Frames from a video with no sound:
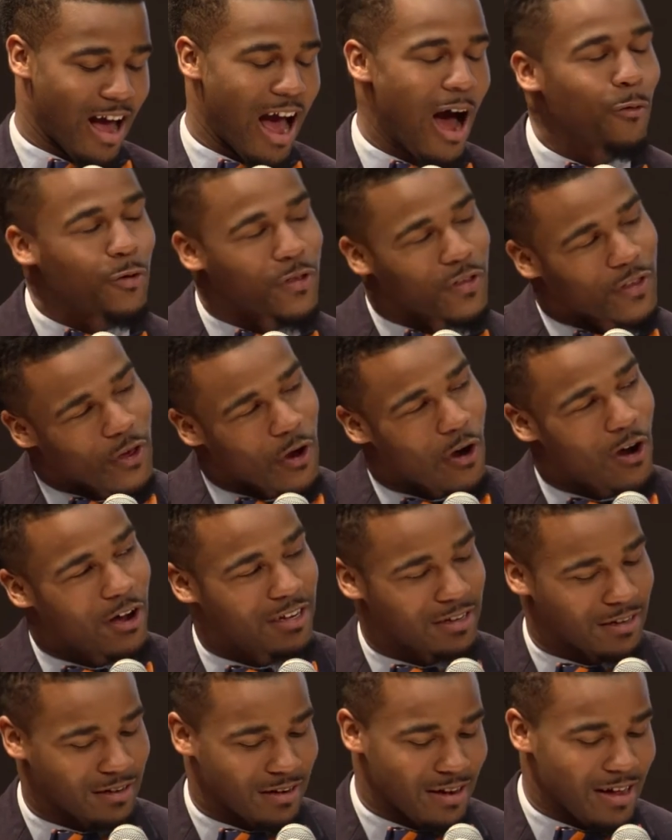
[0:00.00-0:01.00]
I was
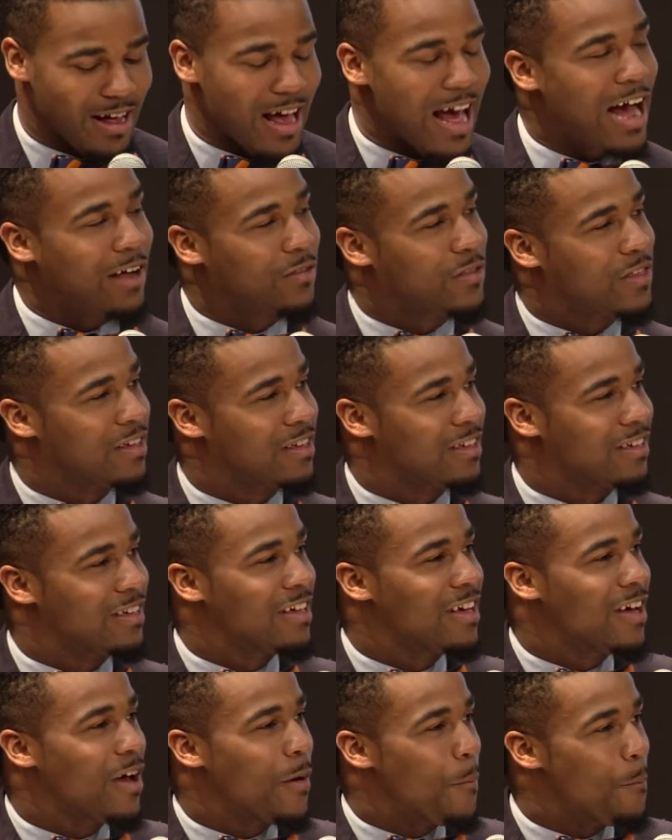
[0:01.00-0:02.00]
taught how
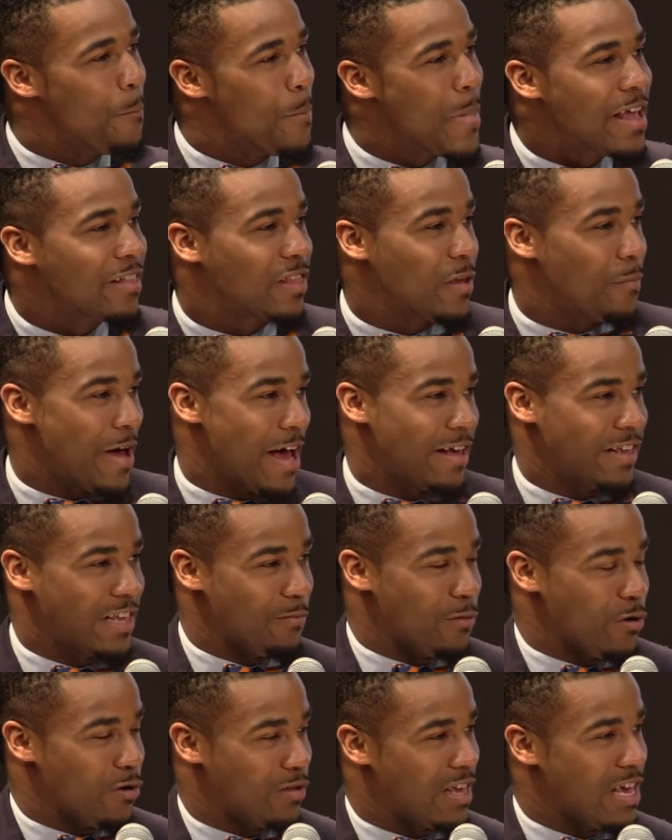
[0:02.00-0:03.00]
to make the
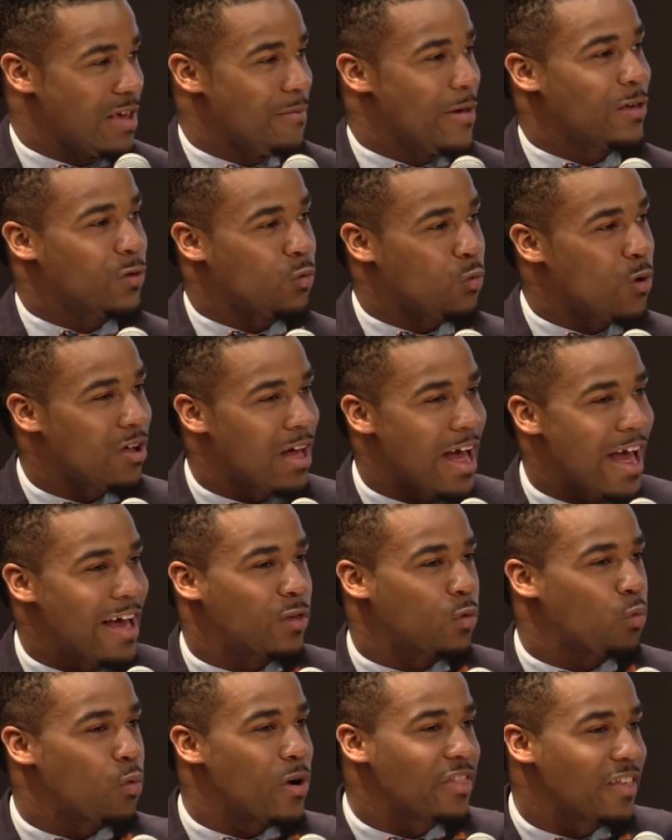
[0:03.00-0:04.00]
basketball team as well
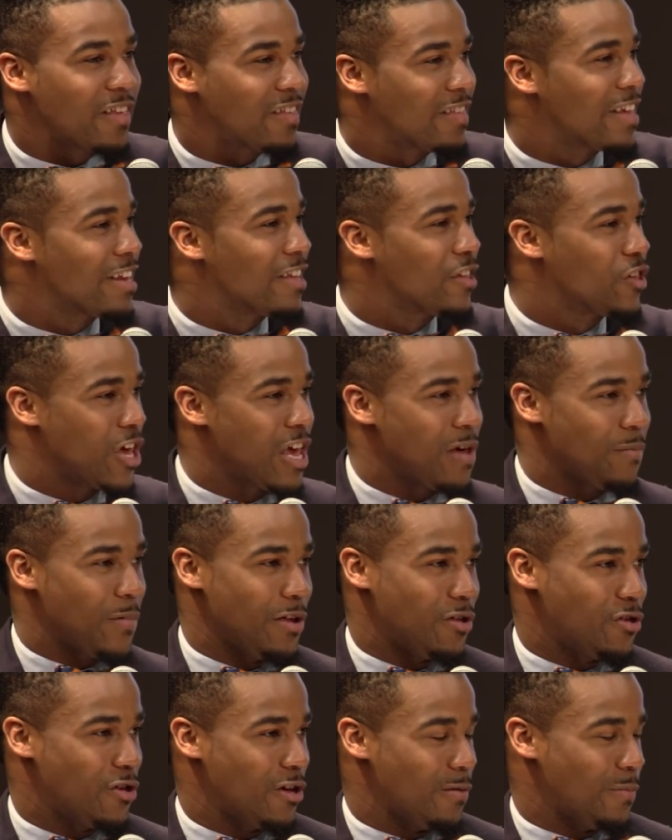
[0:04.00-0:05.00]
as win the city
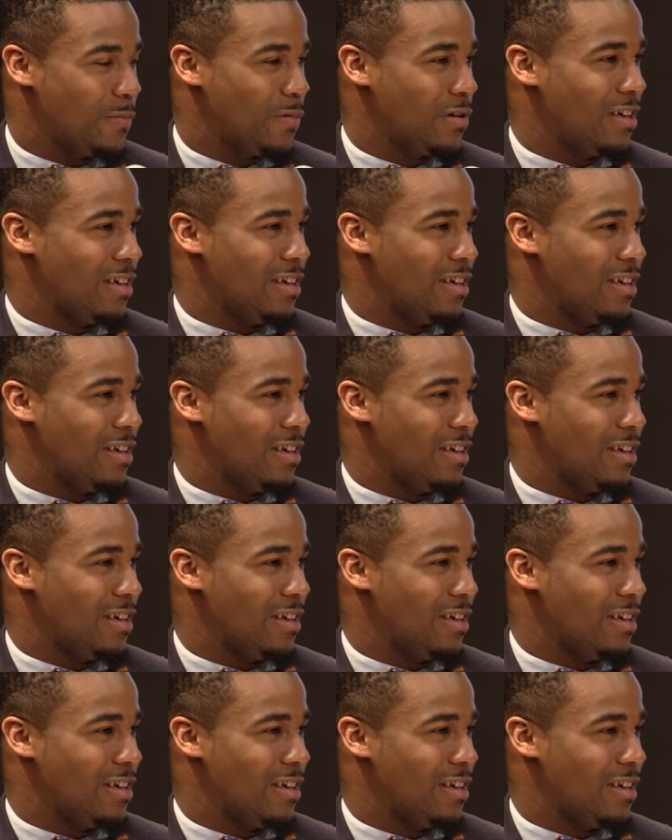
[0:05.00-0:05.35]
championship.